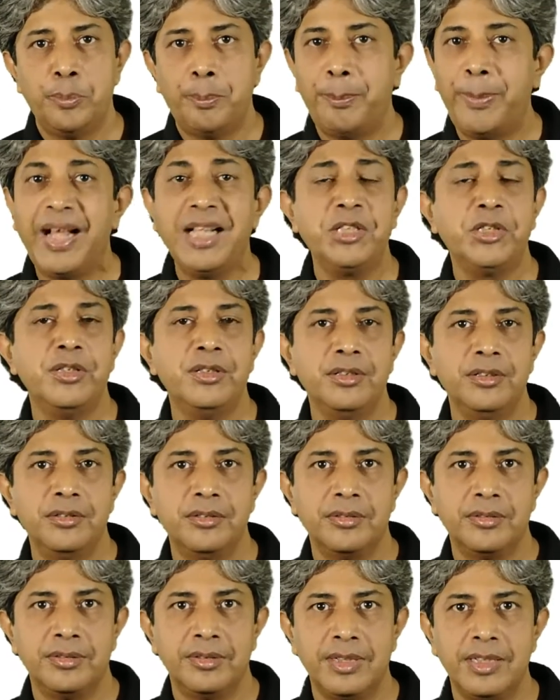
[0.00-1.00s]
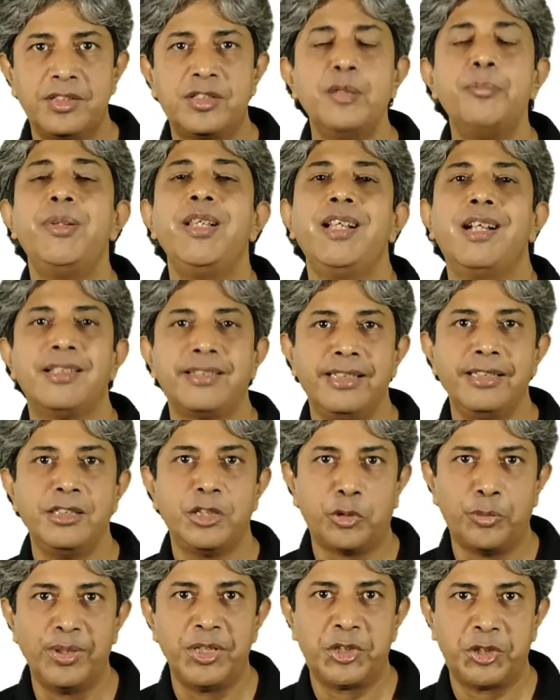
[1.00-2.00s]
Passion is simply asking the
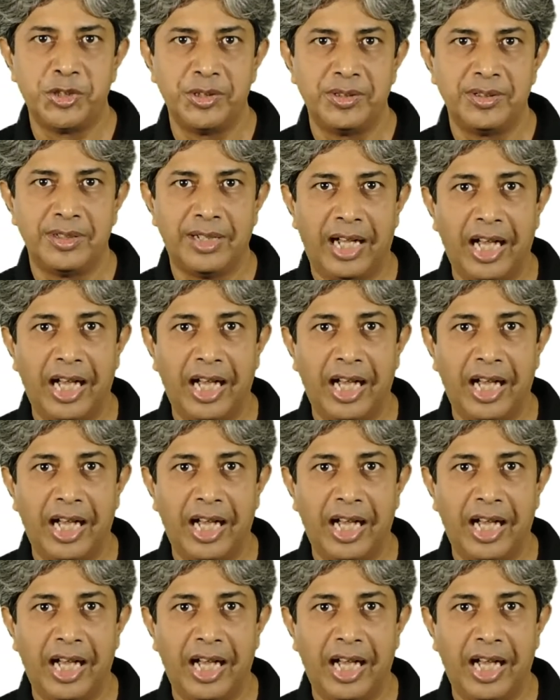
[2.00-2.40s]
question,